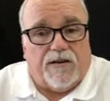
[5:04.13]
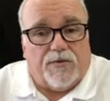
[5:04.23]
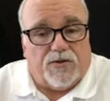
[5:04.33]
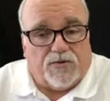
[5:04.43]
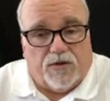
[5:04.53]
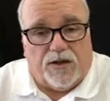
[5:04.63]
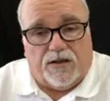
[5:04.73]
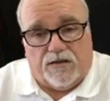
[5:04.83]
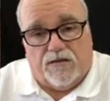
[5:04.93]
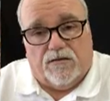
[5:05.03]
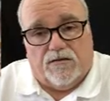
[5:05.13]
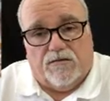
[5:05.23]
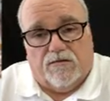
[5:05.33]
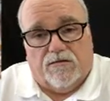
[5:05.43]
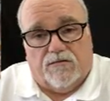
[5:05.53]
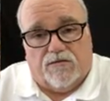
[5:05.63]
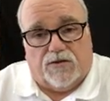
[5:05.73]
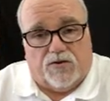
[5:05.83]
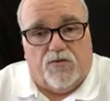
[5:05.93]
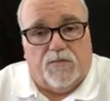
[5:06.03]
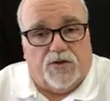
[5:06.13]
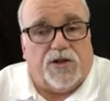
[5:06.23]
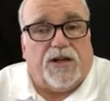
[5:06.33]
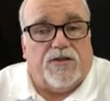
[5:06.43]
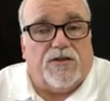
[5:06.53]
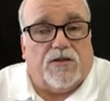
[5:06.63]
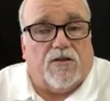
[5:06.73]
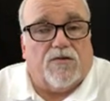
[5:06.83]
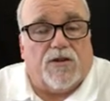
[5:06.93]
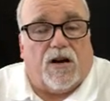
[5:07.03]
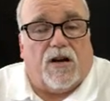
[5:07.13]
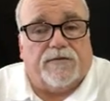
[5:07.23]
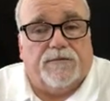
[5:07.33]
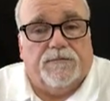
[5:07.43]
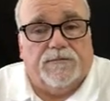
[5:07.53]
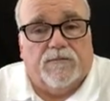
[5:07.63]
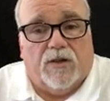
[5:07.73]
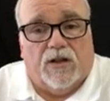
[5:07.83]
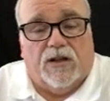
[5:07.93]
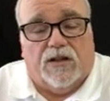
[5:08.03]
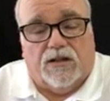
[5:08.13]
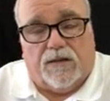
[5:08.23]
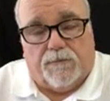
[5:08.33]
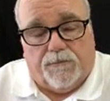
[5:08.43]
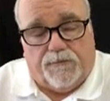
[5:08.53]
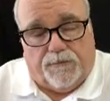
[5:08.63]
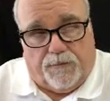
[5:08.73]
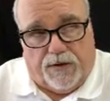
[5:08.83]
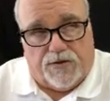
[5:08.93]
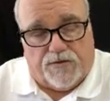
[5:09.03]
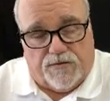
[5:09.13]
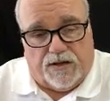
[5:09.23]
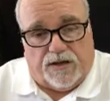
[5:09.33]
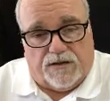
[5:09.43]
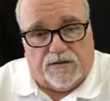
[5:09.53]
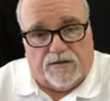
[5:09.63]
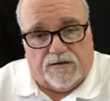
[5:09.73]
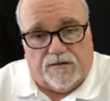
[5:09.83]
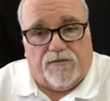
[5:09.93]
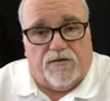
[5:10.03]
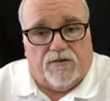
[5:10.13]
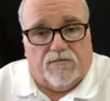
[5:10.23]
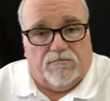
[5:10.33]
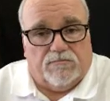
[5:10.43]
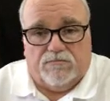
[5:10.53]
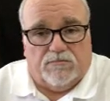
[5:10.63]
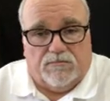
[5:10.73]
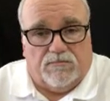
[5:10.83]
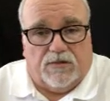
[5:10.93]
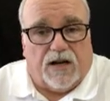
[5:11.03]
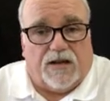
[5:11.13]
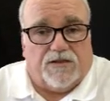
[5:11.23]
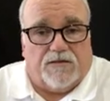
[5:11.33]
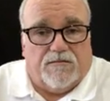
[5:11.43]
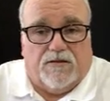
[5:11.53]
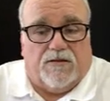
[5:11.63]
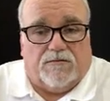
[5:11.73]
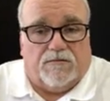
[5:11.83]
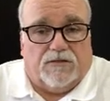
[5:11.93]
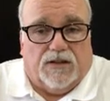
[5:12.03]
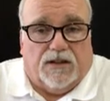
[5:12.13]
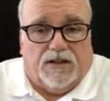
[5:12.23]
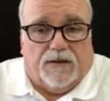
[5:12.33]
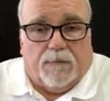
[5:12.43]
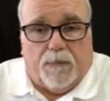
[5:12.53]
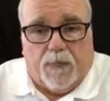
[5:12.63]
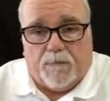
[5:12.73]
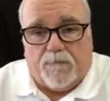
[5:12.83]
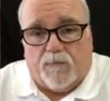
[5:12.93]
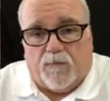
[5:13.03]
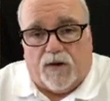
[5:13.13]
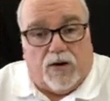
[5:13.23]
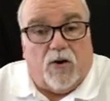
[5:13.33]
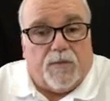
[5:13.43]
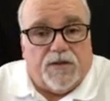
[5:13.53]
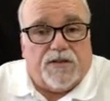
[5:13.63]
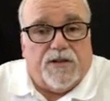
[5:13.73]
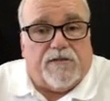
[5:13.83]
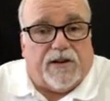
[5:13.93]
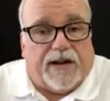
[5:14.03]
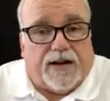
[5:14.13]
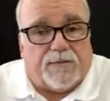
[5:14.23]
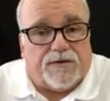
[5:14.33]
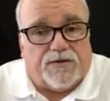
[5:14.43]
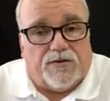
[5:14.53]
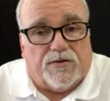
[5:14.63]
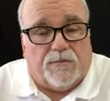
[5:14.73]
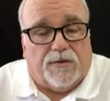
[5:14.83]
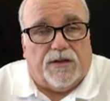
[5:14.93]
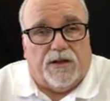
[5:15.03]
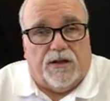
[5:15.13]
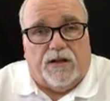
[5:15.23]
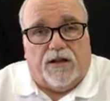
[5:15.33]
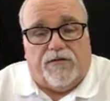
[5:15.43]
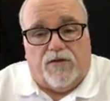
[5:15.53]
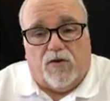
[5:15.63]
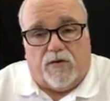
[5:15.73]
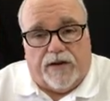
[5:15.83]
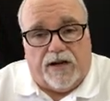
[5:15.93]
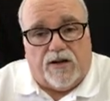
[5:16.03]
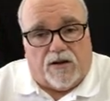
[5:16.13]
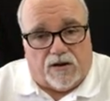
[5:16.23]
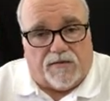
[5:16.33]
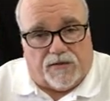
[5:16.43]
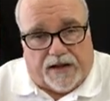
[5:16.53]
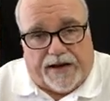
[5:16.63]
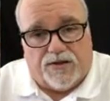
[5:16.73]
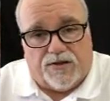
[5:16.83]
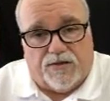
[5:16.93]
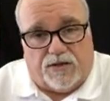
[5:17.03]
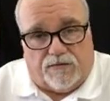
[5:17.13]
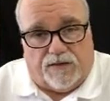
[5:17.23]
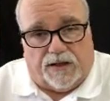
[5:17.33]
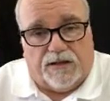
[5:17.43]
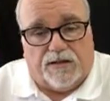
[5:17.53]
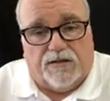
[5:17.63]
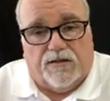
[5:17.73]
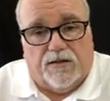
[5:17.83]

between the two machines closed off. Now, picture this. If you, gosh, you know, I hope this never happens to you, but if you're in an arc flash event,